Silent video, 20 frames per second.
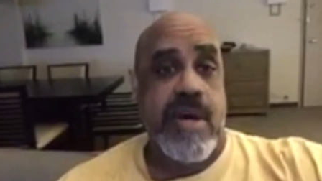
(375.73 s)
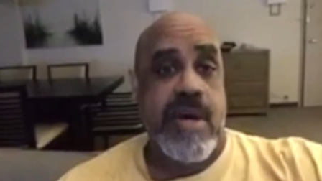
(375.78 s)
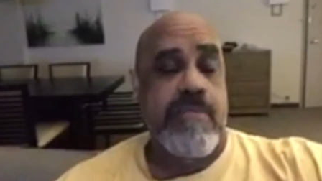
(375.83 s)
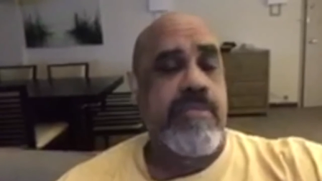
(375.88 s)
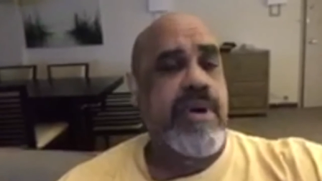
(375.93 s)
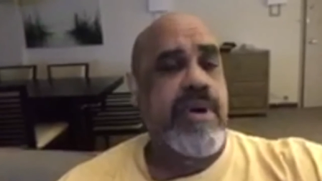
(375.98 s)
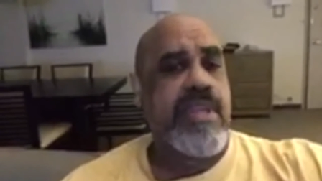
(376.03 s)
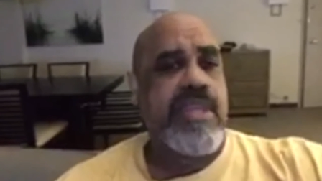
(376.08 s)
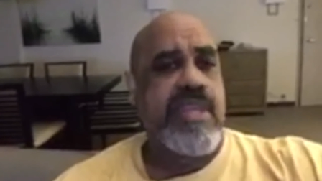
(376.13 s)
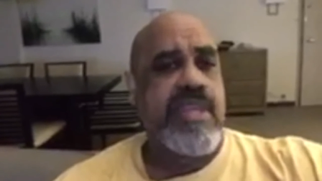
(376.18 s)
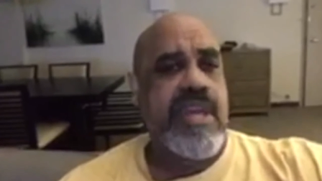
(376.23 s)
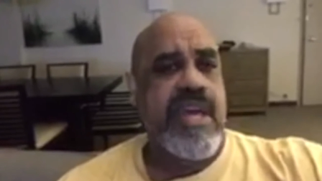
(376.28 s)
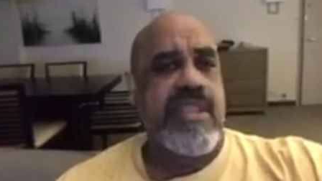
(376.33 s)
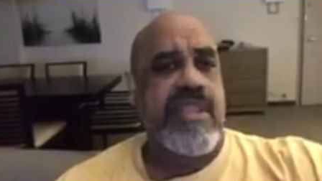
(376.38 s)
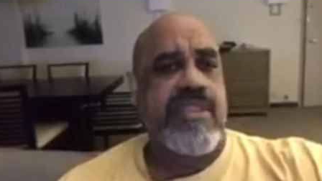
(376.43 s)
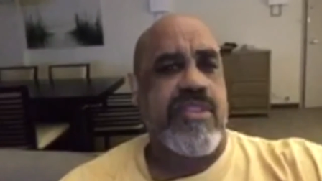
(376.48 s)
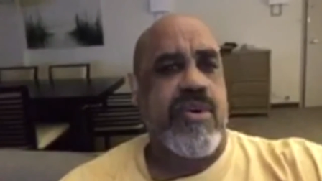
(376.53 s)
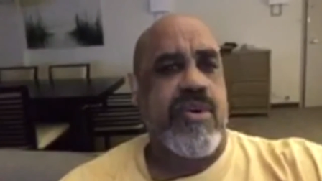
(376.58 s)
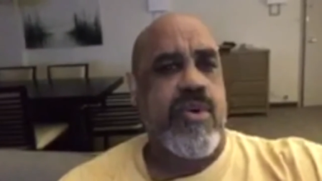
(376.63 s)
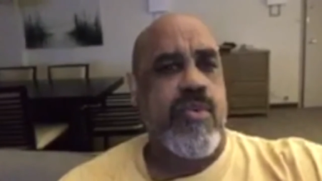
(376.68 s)
But yet,
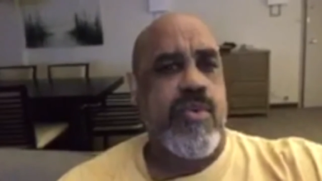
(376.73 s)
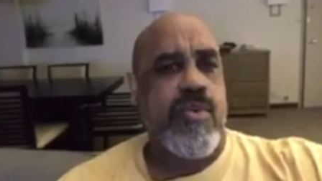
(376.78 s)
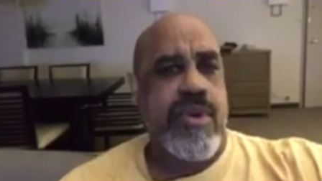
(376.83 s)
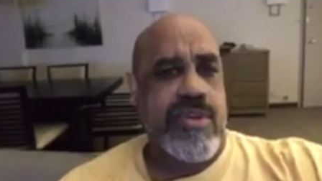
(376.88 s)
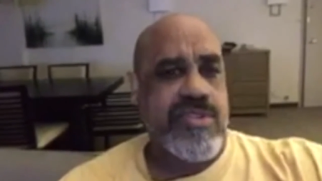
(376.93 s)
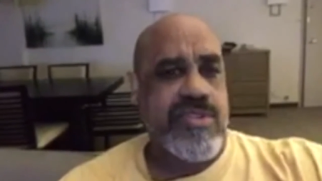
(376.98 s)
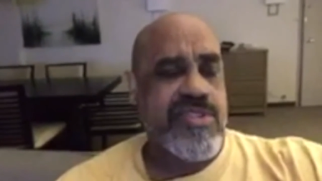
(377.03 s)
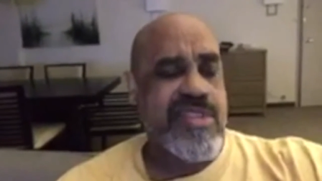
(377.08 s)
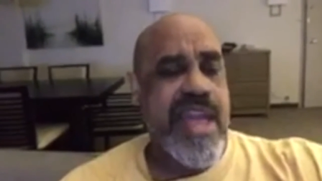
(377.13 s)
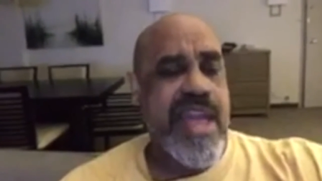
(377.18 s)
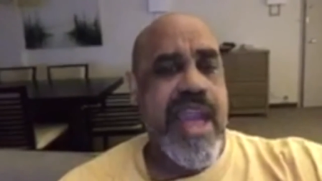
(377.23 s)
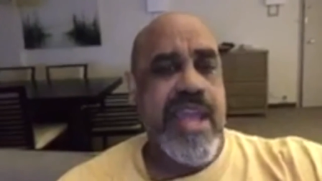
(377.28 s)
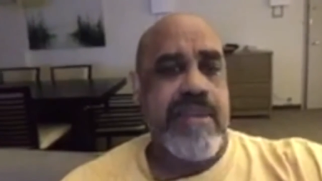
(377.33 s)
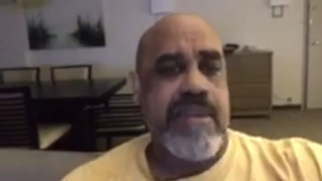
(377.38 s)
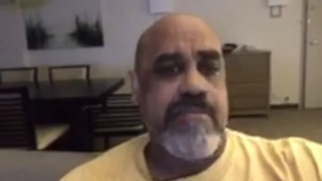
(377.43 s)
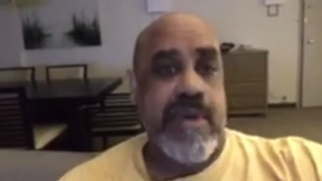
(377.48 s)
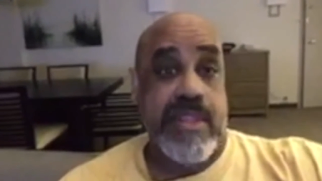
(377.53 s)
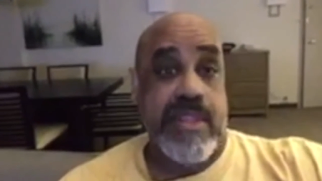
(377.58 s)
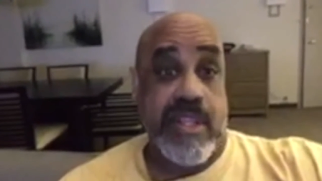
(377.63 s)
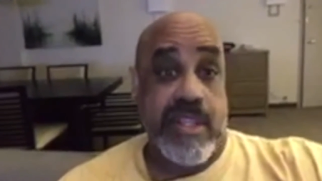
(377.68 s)
though we're saddened
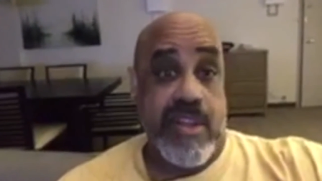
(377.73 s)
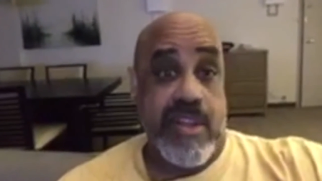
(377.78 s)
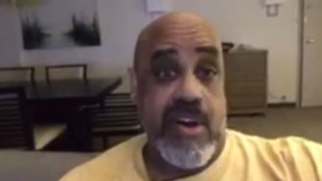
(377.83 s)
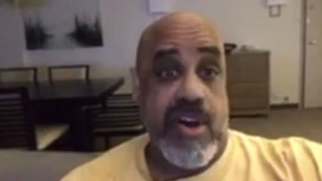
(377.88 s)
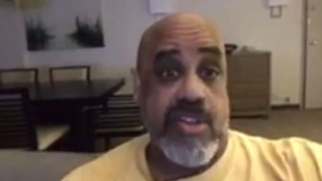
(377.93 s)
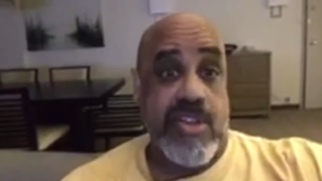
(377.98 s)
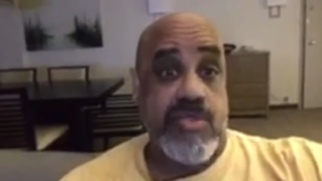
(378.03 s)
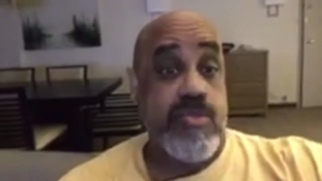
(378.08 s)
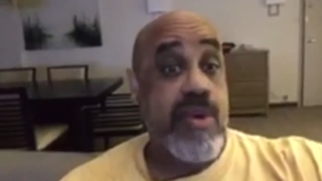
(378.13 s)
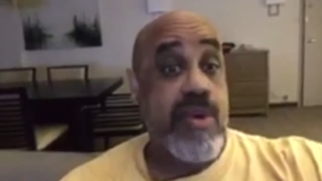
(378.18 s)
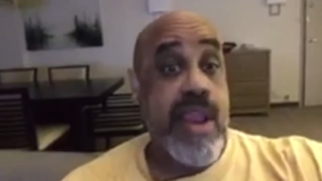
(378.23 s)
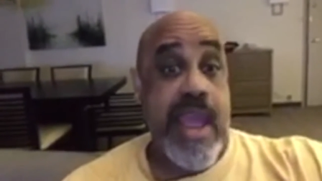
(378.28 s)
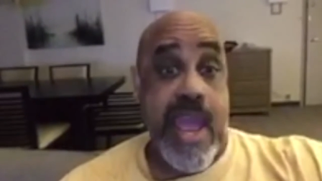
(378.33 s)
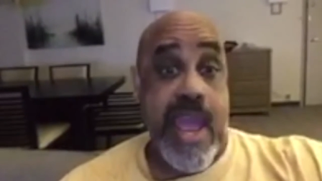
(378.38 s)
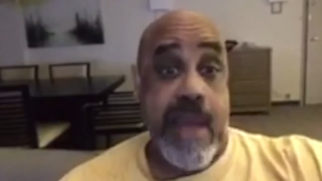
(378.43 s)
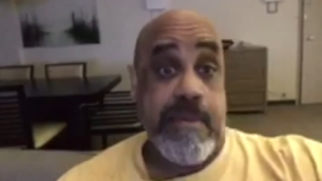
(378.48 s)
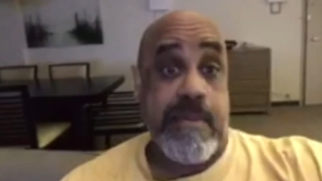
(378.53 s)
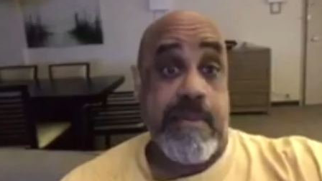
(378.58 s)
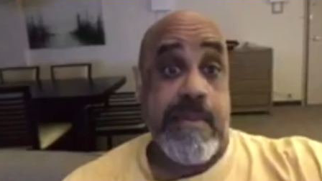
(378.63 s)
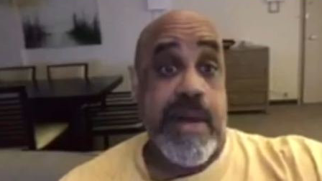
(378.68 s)
by the loss, we're
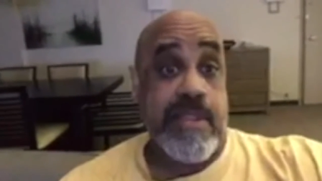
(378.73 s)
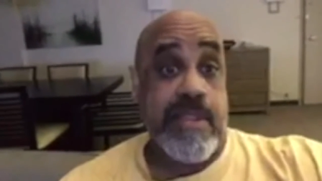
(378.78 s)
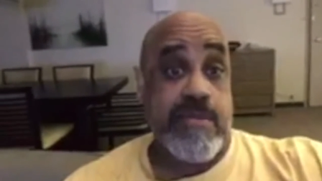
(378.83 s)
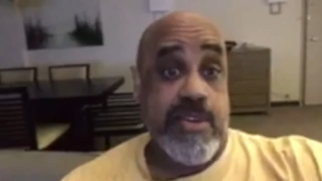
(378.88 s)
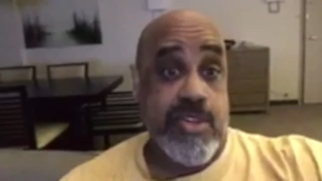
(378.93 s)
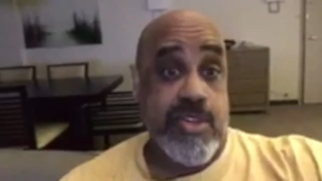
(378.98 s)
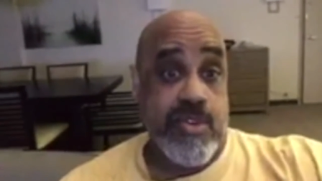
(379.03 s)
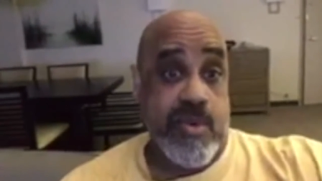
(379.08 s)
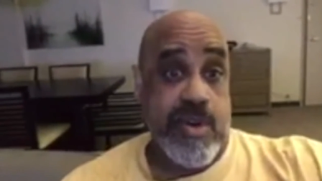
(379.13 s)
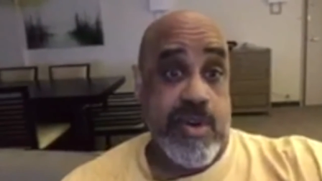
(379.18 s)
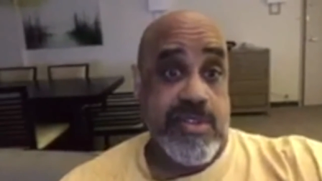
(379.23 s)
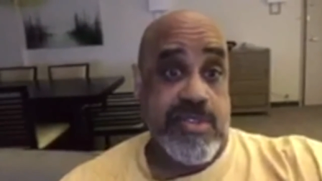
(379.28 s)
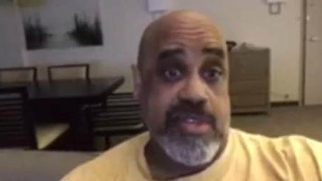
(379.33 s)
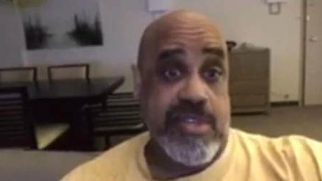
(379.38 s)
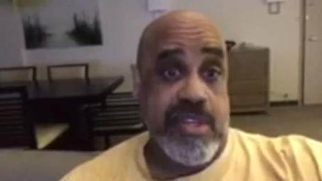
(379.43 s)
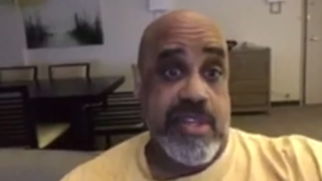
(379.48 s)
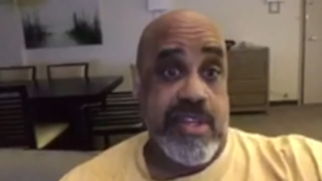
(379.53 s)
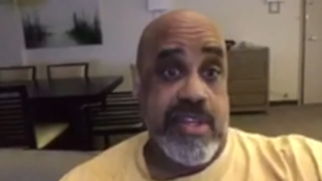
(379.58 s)
happy by the rejoicing,